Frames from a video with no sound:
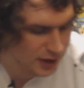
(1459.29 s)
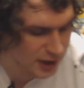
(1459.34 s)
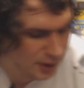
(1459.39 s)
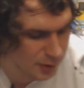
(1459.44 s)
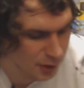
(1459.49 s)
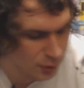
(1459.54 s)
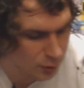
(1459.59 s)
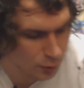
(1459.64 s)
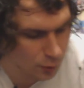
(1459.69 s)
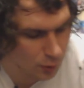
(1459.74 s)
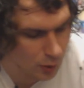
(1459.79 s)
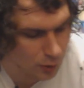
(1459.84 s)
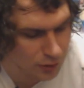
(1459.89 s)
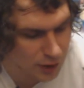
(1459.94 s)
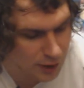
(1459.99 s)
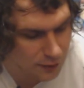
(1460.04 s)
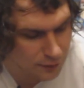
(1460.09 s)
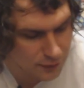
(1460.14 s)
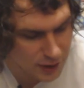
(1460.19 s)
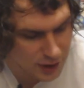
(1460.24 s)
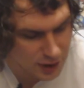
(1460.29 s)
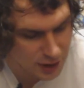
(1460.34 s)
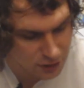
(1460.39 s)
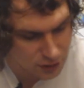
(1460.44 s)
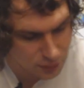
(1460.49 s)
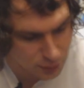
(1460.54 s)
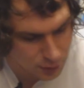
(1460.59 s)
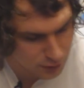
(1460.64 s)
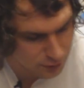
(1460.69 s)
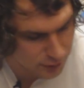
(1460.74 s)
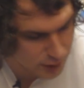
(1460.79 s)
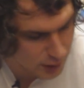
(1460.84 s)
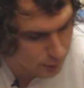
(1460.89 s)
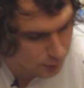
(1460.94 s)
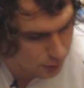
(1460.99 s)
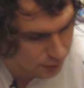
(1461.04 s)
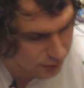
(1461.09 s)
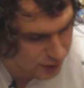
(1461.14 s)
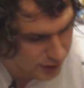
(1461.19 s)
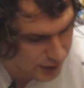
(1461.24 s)
and keep this one as well, definitely. This is one I
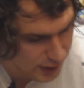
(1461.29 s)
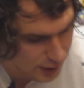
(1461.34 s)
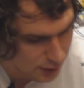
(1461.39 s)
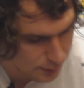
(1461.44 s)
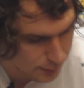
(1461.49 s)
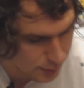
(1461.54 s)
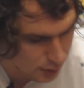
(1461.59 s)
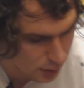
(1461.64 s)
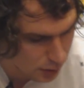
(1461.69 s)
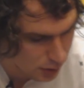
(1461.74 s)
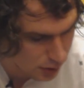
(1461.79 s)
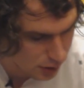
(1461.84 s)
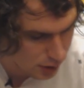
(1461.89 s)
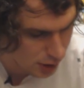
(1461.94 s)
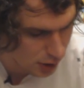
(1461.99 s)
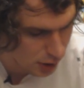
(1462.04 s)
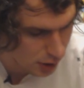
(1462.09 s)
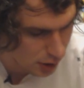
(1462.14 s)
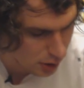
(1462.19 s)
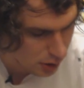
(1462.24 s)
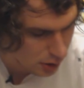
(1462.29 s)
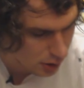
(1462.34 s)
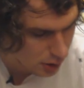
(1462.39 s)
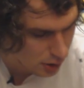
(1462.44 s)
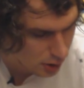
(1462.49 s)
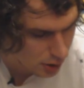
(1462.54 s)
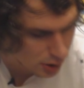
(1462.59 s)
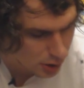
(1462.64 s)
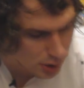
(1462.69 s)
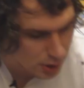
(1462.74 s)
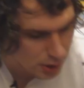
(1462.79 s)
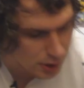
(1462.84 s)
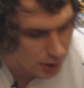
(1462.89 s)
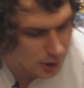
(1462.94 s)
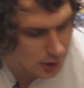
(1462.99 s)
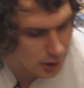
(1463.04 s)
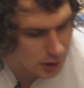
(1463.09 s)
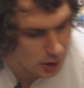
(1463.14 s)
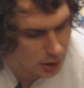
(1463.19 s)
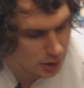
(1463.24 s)
really wanted out of the lot.
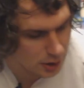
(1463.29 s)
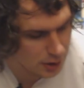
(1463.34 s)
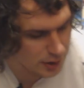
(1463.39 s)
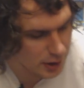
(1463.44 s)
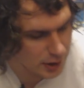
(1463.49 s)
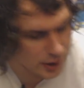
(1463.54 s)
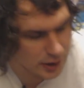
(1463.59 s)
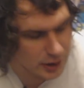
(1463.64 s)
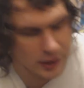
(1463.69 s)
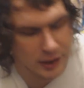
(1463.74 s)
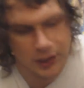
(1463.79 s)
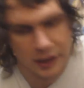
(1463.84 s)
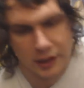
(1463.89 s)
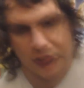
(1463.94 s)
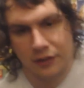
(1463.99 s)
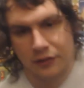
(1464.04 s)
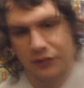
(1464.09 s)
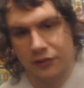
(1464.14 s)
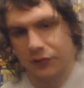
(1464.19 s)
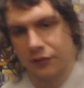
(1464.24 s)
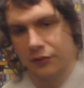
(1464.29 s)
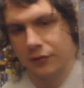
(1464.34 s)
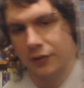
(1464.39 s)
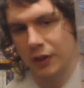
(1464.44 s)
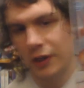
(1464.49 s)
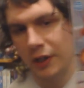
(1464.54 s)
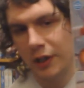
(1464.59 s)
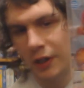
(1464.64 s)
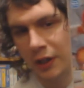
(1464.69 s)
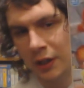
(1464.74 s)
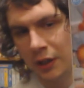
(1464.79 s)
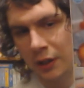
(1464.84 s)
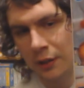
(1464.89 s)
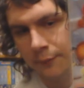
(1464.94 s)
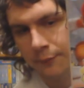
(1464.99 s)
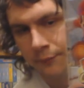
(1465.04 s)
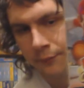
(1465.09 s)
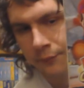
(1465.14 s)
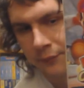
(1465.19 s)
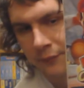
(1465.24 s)
And that is
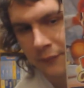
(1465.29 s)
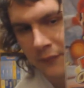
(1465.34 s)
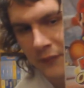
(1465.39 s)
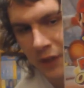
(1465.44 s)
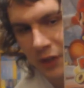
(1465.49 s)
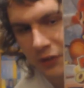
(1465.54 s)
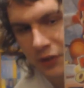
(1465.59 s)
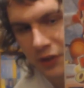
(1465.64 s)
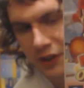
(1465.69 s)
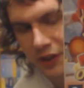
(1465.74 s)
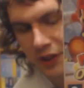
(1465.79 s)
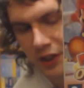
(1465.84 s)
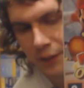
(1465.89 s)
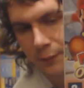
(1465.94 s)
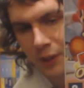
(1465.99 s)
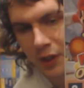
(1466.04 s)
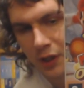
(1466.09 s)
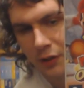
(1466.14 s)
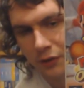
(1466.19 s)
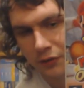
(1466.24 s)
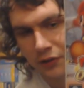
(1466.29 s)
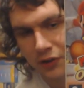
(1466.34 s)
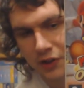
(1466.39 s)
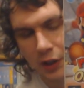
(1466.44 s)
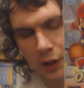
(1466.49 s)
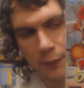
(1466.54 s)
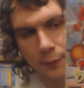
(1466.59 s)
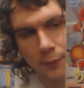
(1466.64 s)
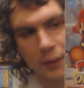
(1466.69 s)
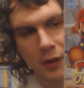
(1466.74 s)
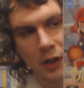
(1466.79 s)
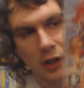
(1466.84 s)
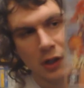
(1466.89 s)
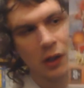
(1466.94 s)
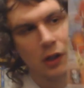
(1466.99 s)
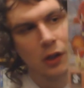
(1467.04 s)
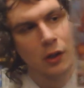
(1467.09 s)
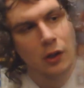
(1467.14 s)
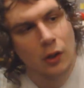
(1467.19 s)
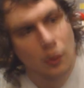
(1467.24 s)
um, Sonic and Mar Sonic and
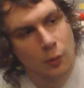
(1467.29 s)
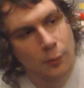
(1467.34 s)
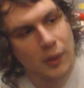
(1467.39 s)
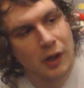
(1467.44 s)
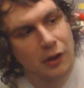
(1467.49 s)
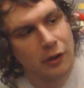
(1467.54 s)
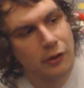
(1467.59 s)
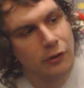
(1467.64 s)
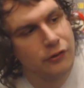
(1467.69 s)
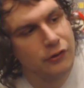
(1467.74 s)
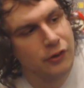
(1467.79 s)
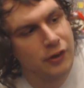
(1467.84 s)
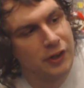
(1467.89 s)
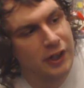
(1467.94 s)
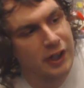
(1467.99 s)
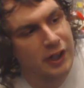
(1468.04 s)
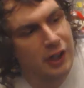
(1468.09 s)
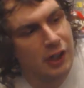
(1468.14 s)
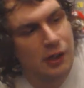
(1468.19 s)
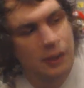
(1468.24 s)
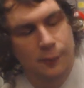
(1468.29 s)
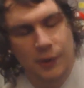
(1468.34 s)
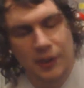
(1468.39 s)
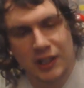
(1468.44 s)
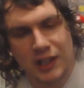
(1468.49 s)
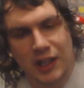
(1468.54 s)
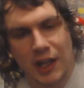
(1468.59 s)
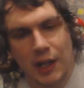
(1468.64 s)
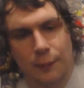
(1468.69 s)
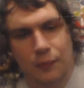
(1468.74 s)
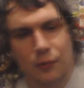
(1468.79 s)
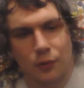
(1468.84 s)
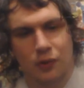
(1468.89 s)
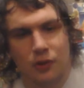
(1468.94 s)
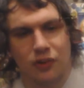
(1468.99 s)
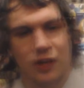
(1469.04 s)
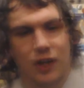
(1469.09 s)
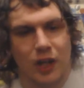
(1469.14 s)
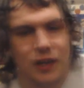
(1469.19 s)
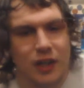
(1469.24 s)
or Mario and Sonic at Olympic
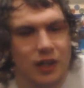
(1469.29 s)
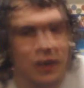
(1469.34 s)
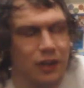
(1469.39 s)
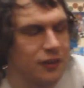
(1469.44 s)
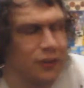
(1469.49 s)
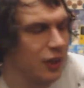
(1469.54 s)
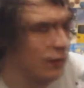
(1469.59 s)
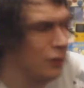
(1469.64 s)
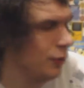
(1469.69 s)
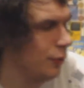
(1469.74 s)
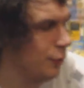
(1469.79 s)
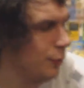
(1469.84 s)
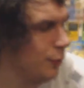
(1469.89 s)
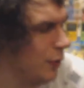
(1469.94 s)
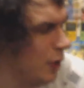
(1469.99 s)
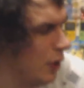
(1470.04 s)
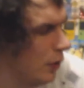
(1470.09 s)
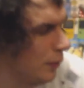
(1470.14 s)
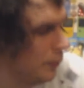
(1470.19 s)
Games, which I needed this one as